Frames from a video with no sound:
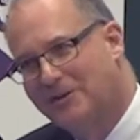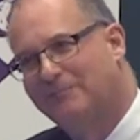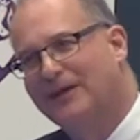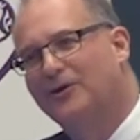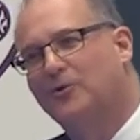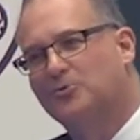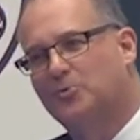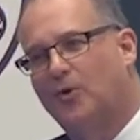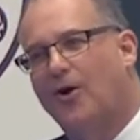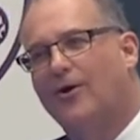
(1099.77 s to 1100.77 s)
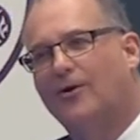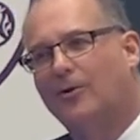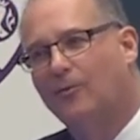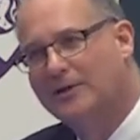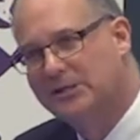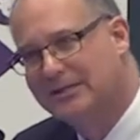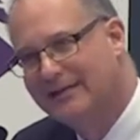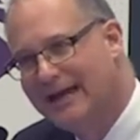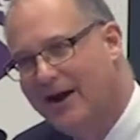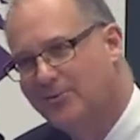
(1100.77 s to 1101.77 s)
something goes wrong, or what's
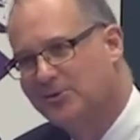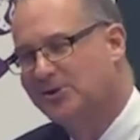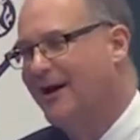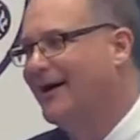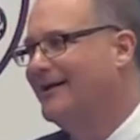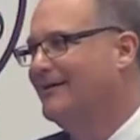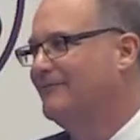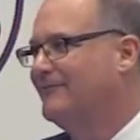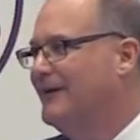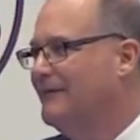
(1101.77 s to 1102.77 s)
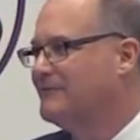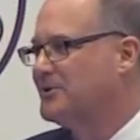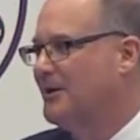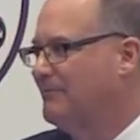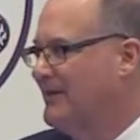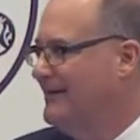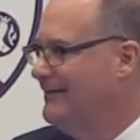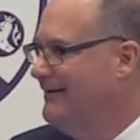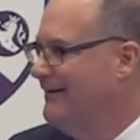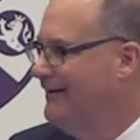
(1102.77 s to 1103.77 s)
the downside if, if
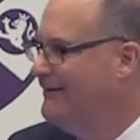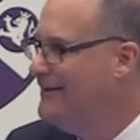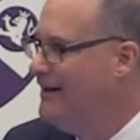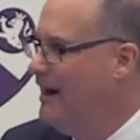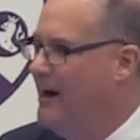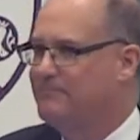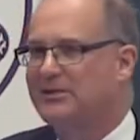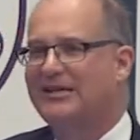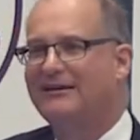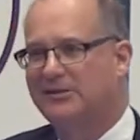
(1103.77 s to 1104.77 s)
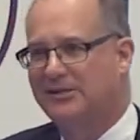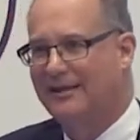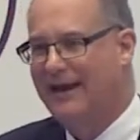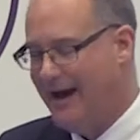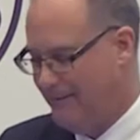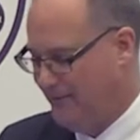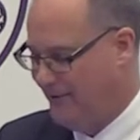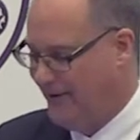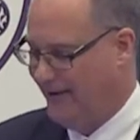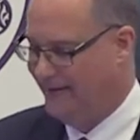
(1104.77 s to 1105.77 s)
something uh, upsets the apple
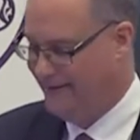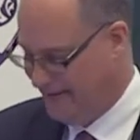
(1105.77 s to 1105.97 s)
cart?